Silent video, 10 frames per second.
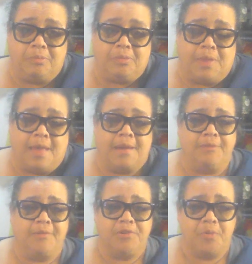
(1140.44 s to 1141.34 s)
that
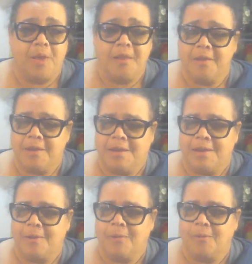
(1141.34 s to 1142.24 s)
eventuality,
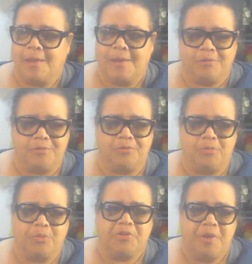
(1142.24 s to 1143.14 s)
you know, like
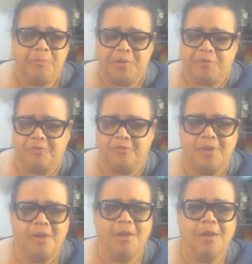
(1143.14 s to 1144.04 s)
receptive
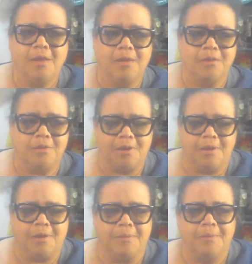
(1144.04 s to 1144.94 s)

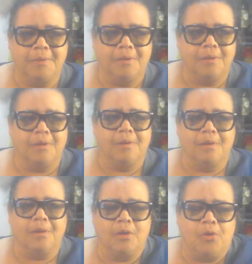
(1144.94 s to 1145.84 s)
to
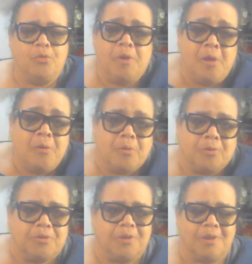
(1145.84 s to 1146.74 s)
who
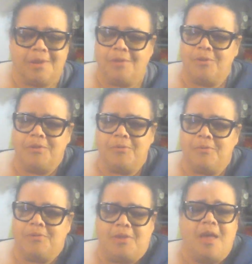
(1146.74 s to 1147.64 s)
knows, like
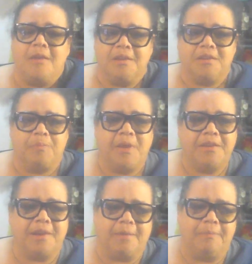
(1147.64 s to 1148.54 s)
the
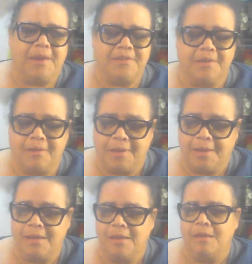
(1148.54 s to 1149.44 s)
unexpected,
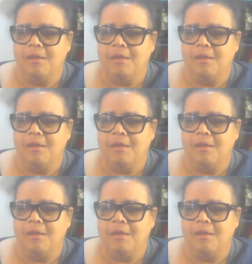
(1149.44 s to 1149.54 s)
basically.